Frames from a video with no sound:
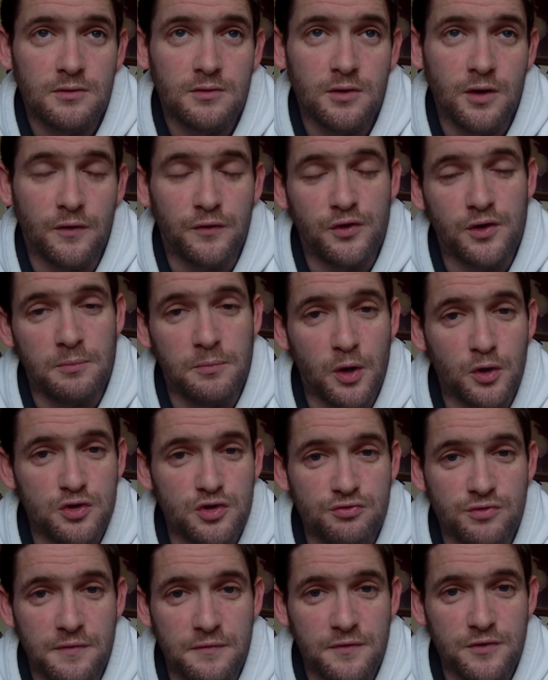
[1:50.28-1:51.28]
Obviously most
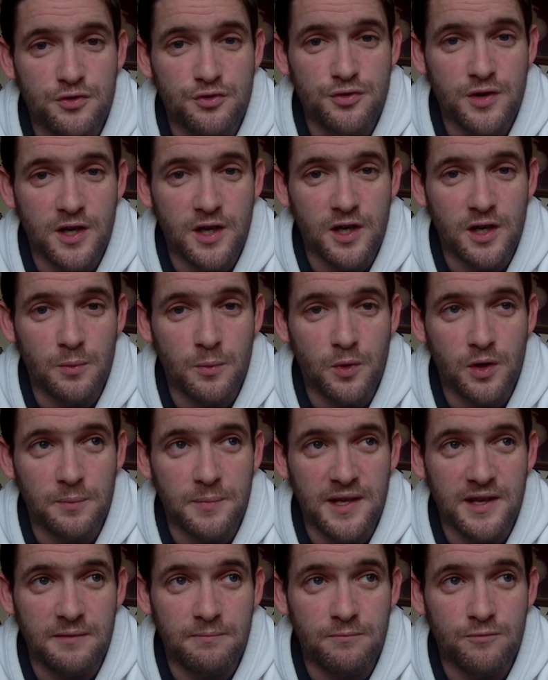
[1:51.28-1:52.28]
of your infantry are going to want to
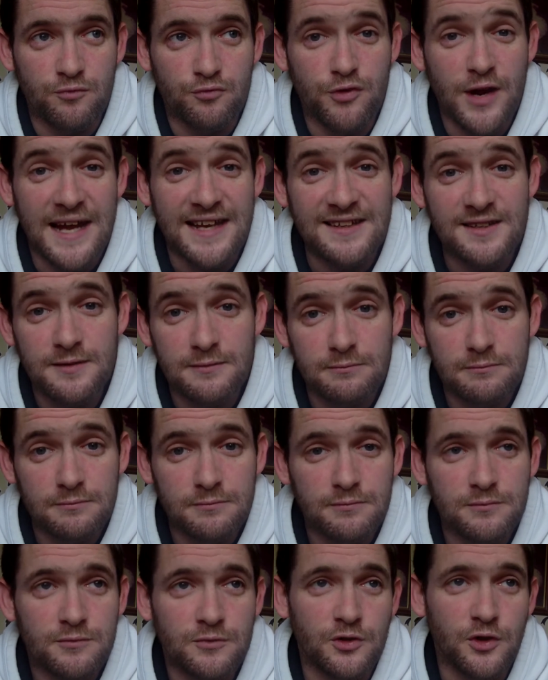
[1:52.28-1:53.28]
be red,
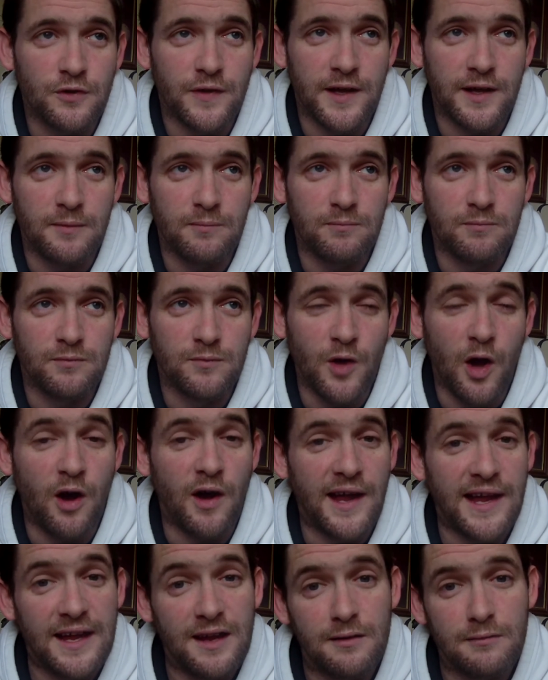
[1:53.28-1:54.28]
so they
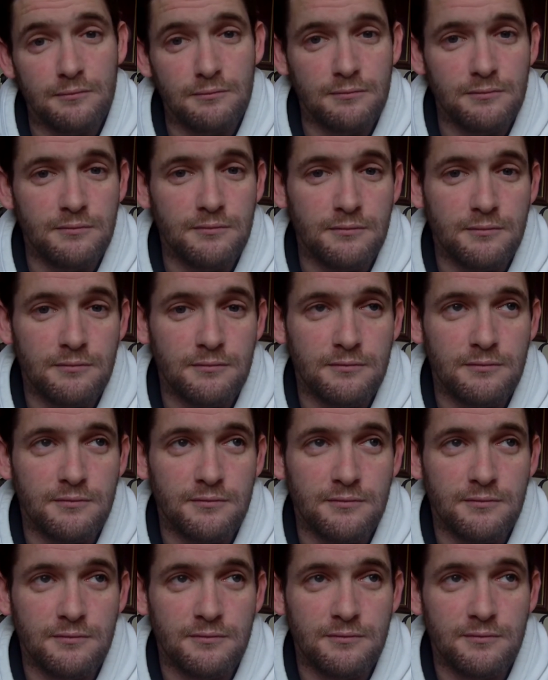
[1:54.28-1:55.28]
die.
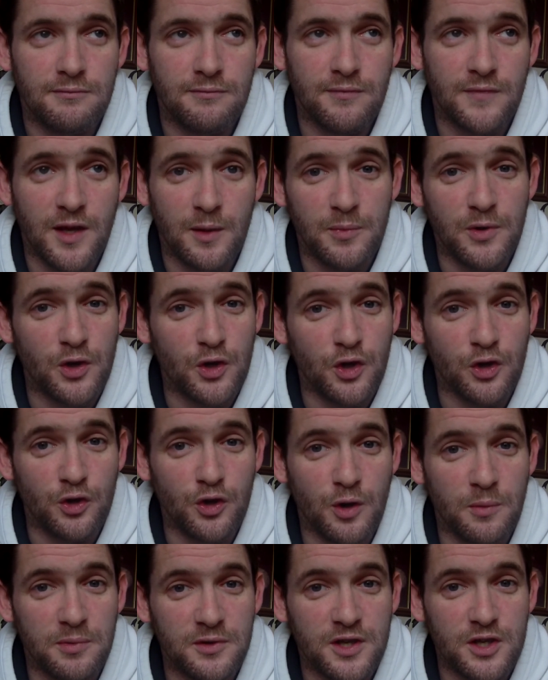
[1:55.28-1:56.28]
That'd be a good
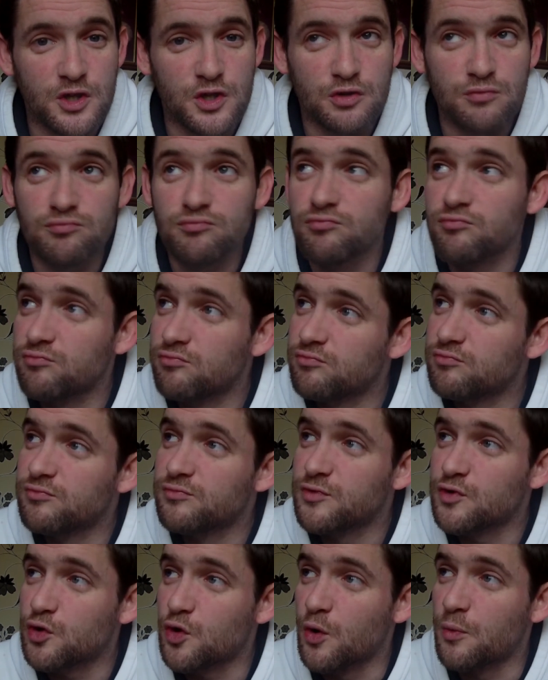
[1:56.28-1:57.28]
competition.
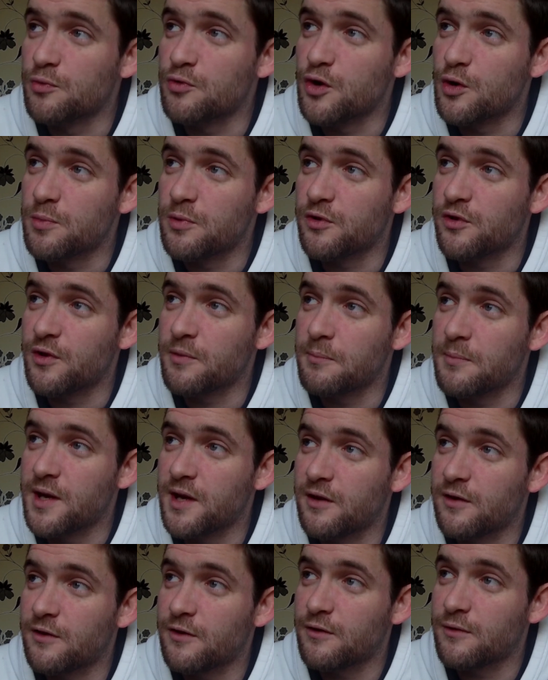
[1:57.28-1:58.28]
Stormtroopers that
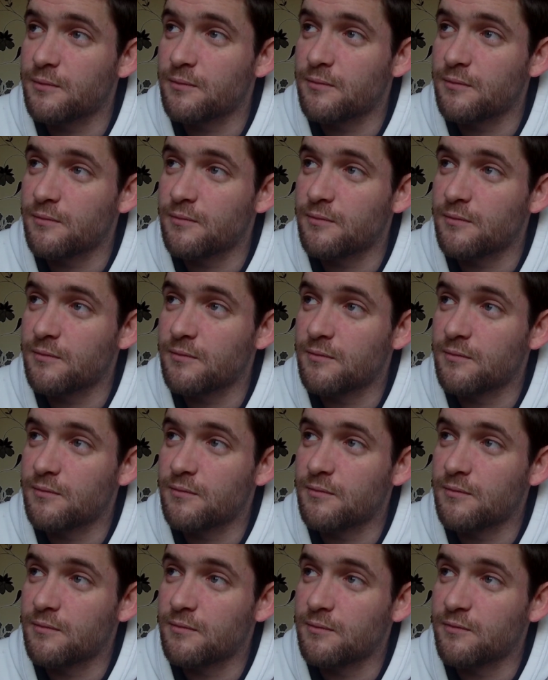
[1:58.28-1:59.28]
miss
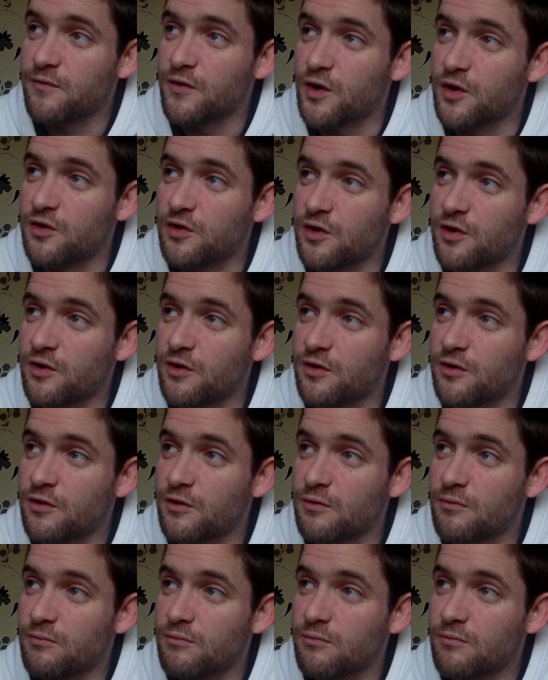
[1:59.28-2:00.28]
versus
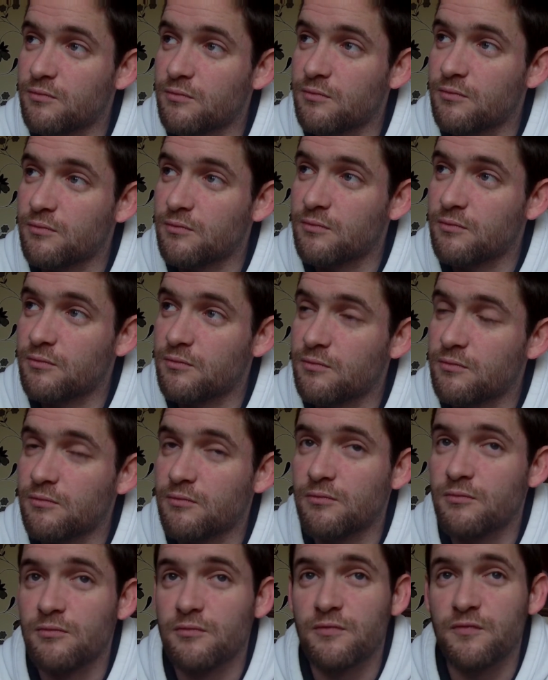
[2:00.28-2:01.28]

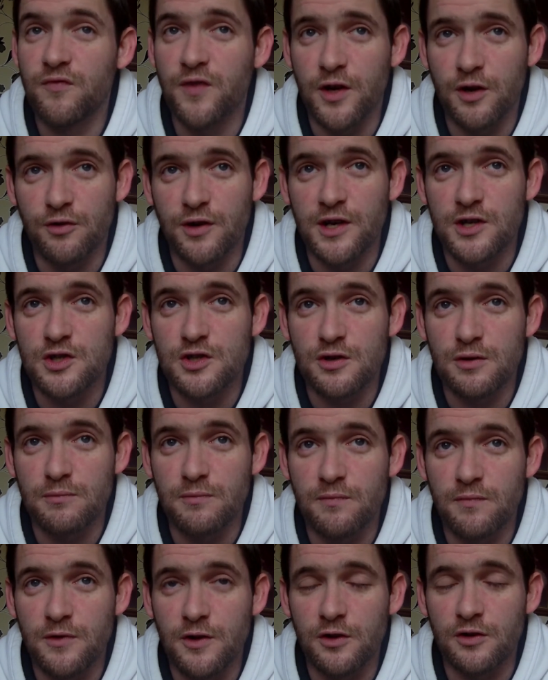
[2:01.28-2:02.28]
Federation
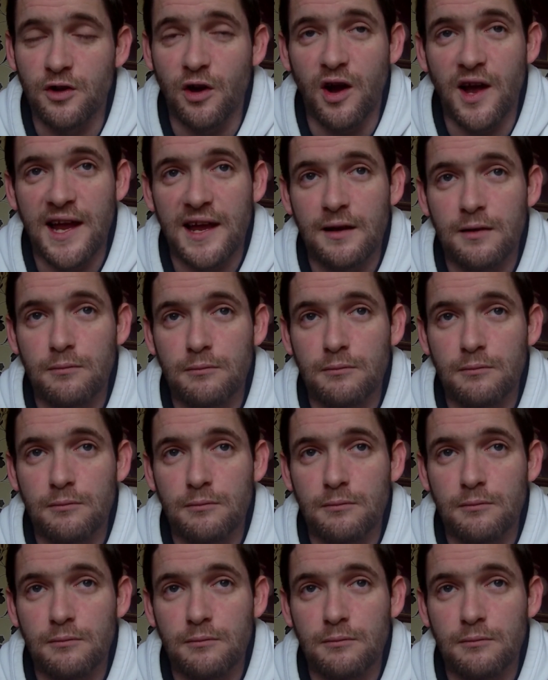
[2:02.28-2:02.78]
that die.